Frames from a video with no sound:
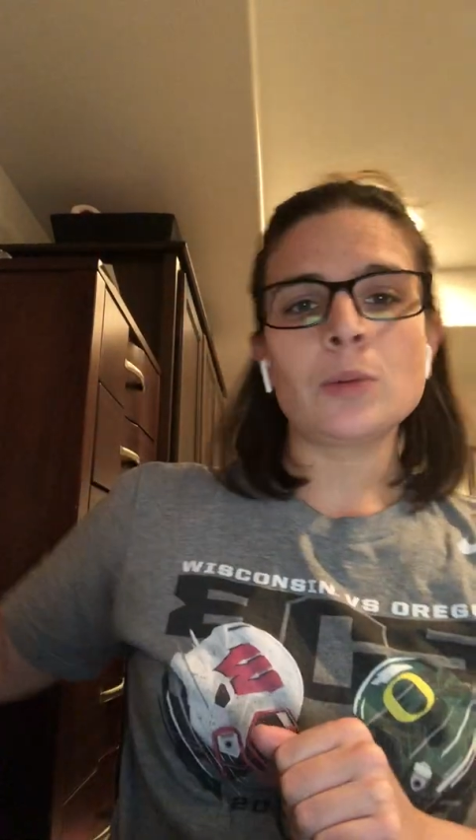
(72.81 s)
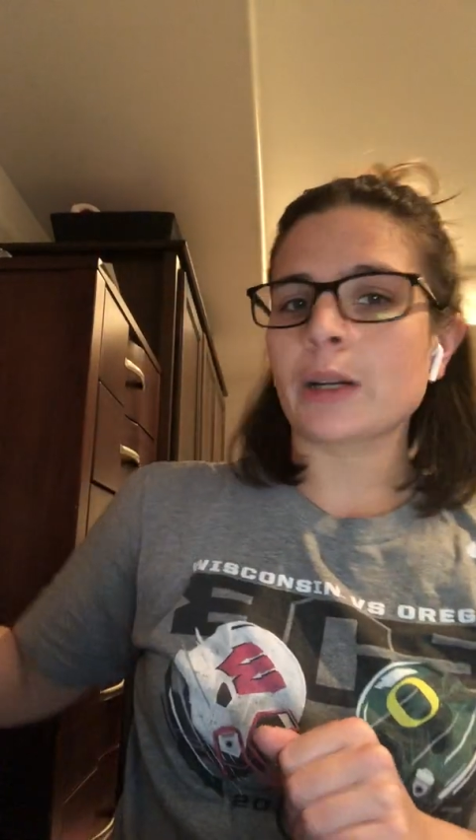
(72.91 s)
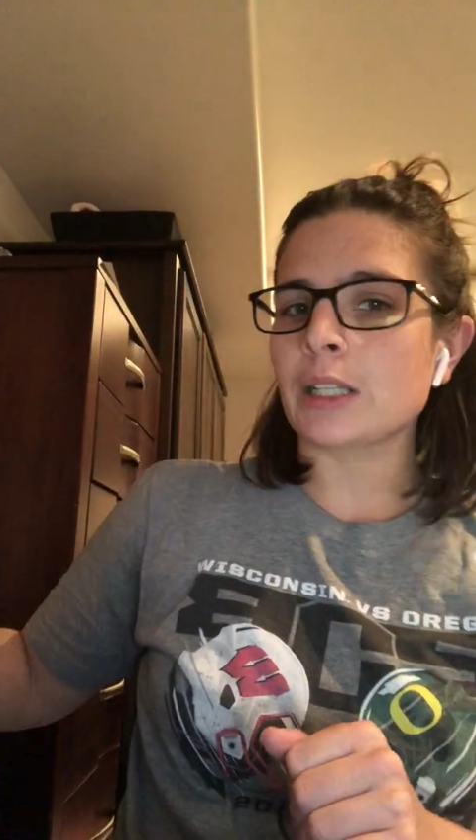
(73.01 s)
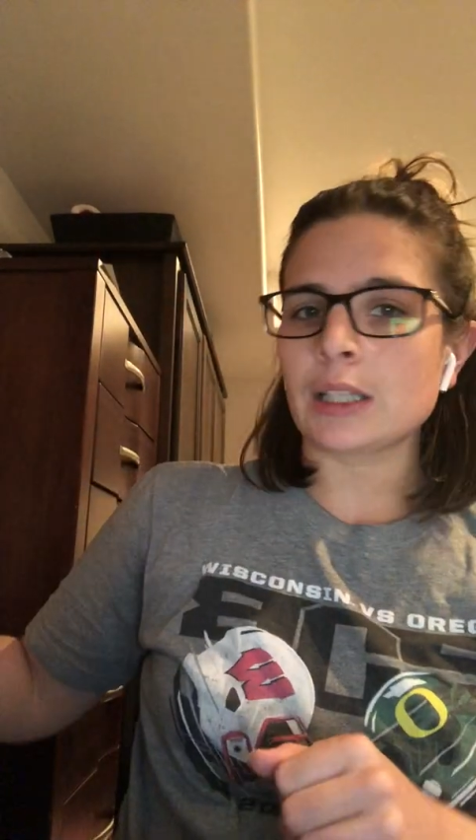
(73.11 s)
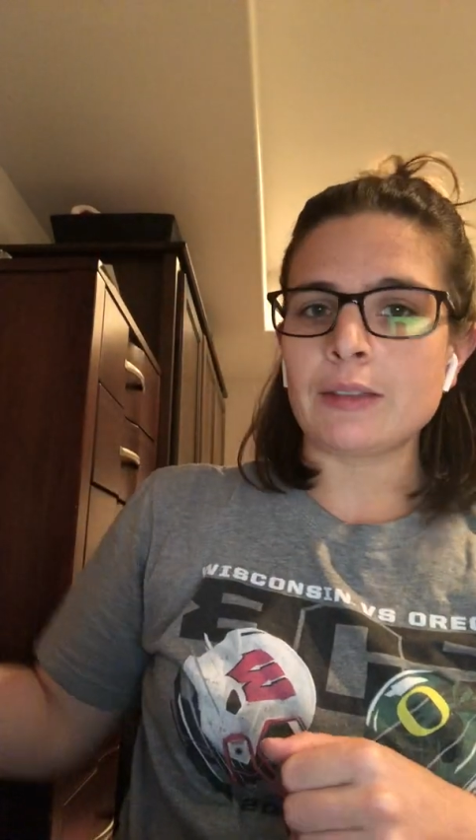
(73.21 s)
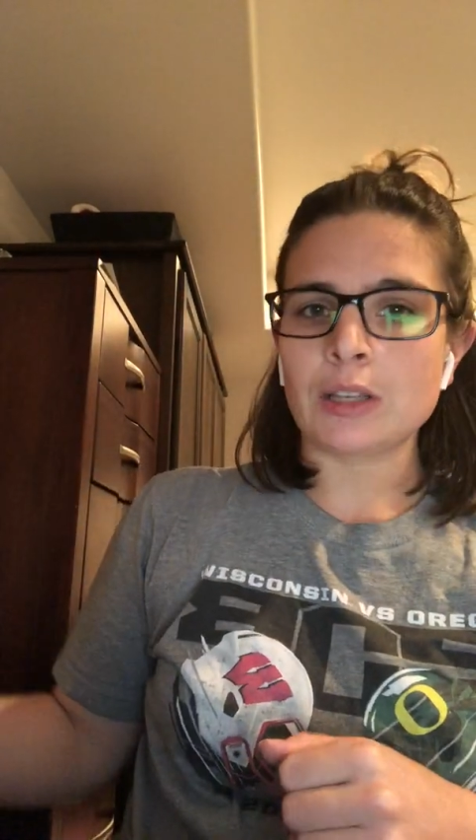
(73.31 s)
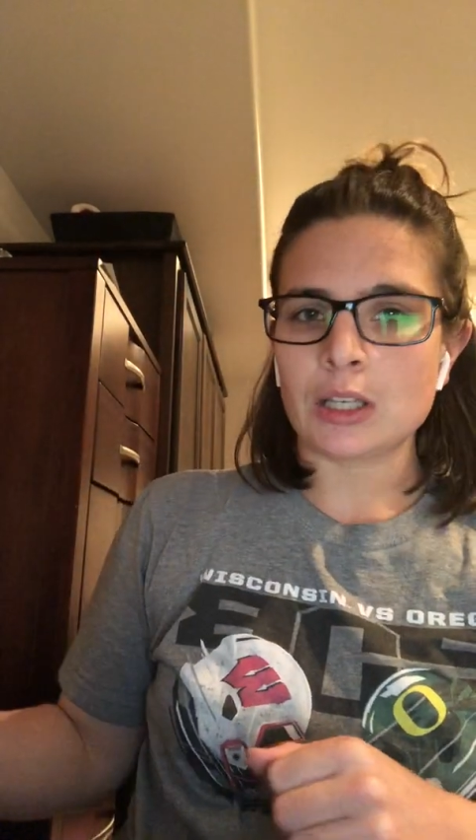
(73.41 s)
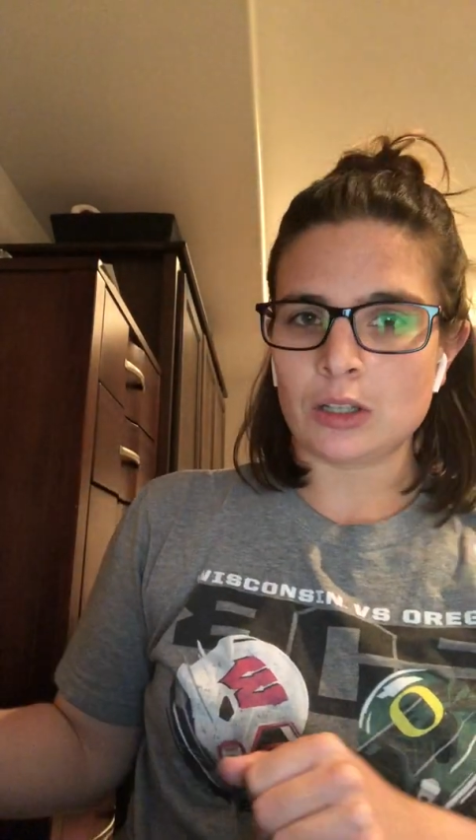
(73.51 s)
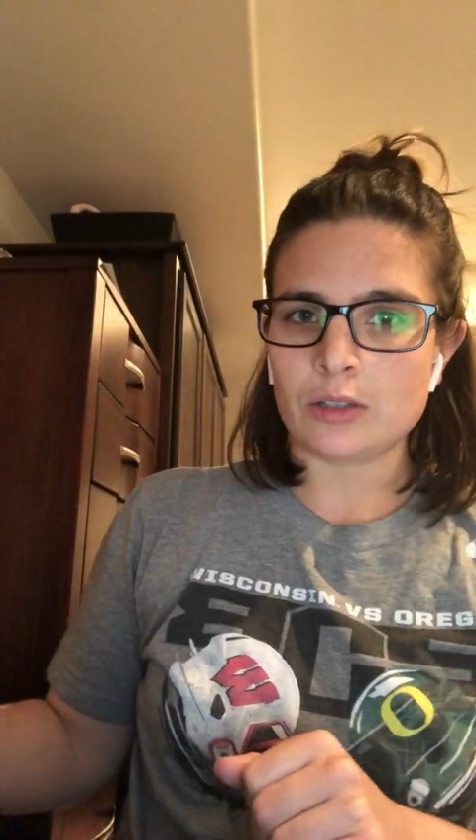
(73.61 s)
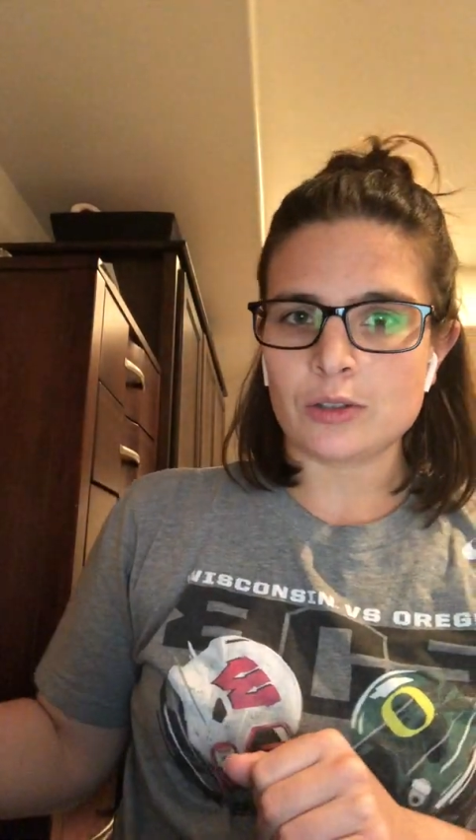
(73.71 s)
We're going to leave the
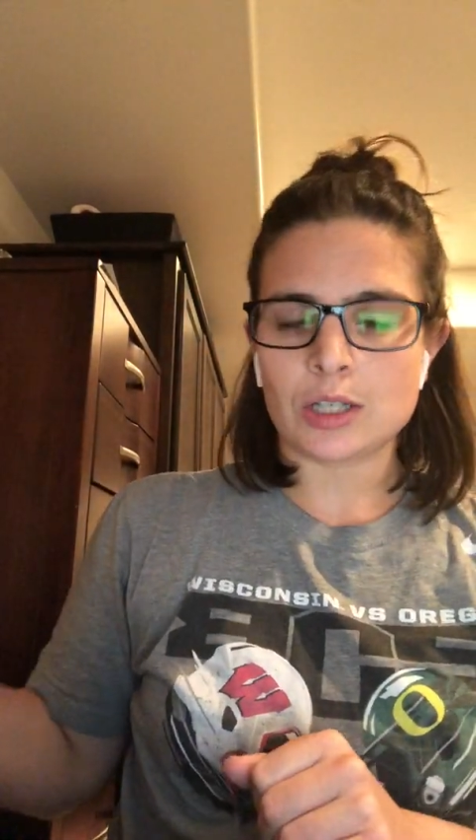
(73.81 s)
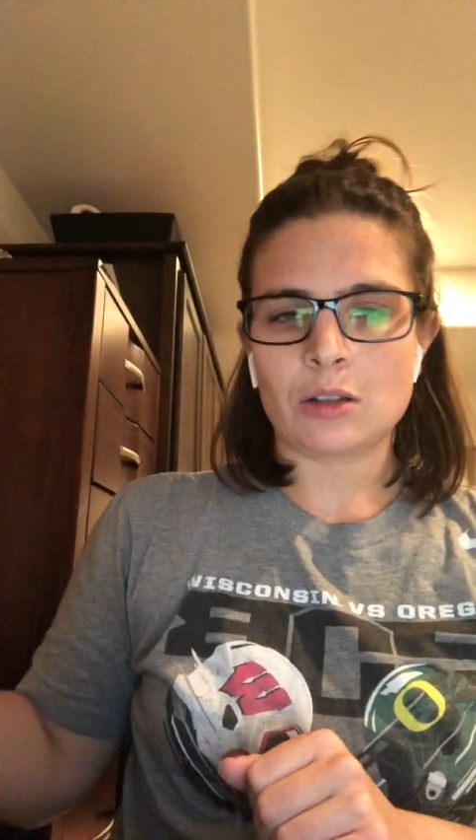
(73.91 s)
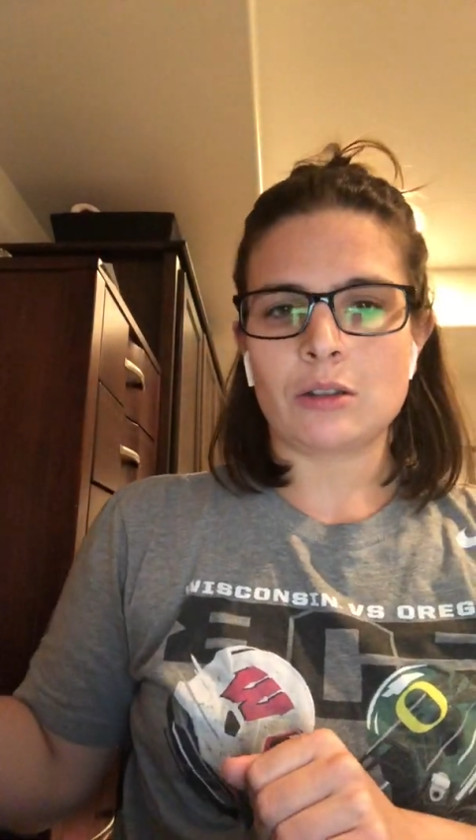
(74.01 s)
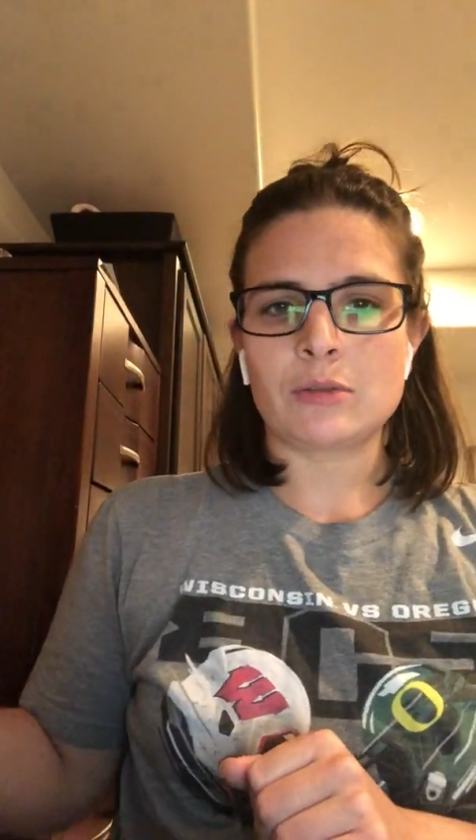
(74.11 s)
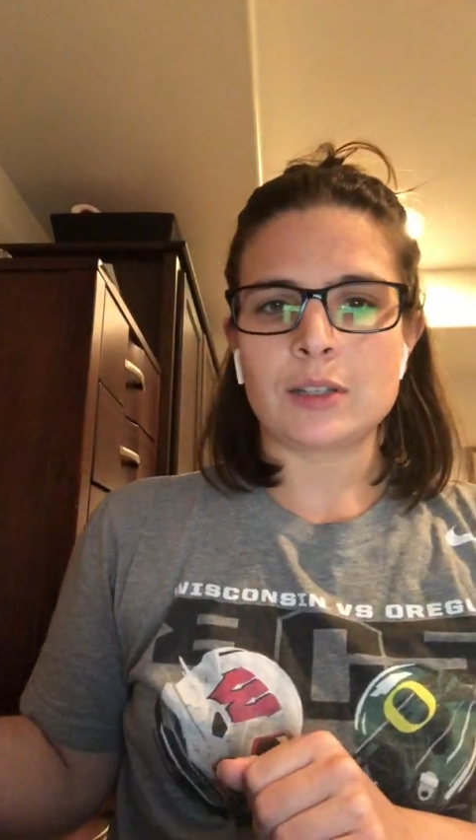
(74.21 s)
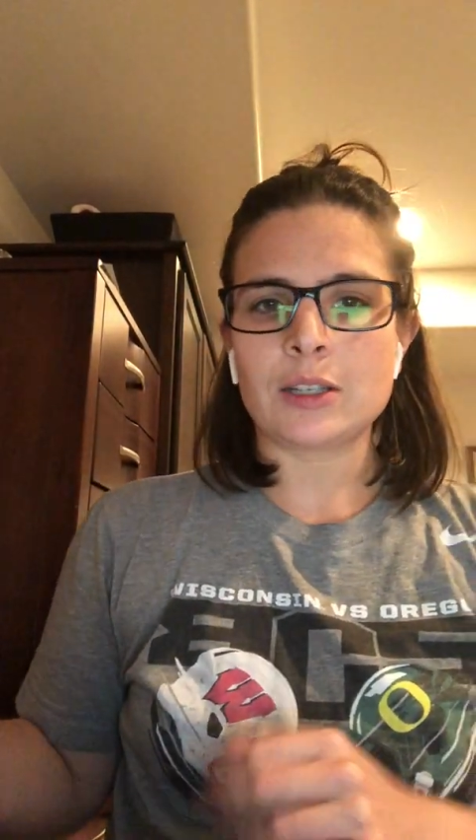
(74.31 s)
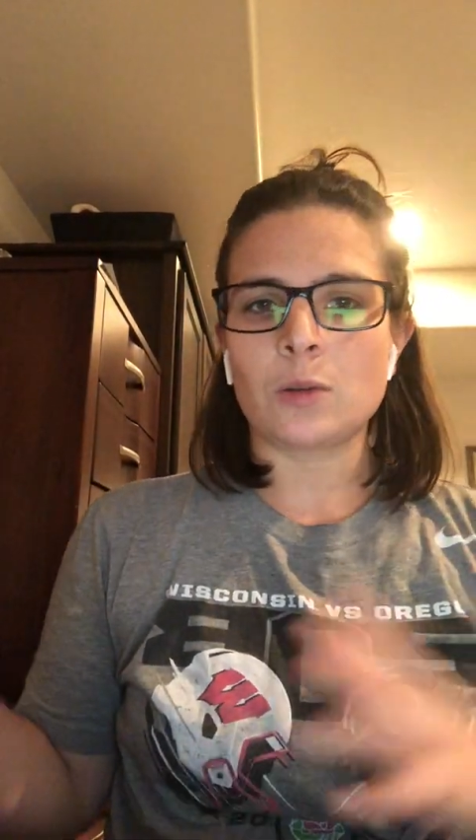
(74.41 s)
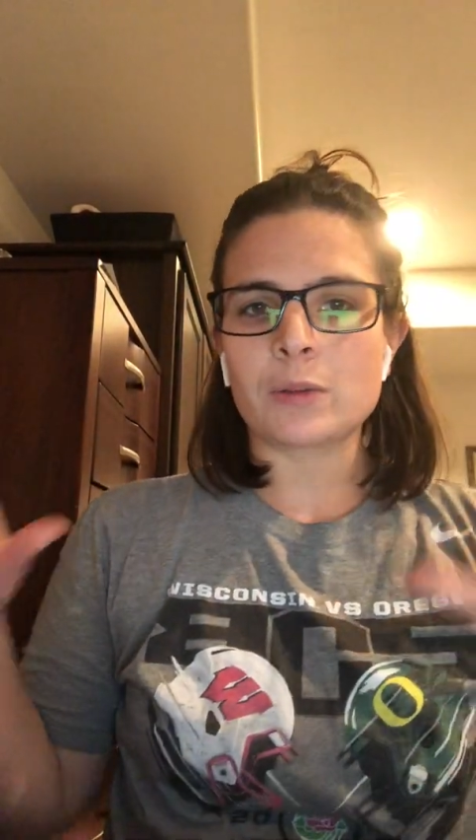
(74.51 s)
conclusion alone still.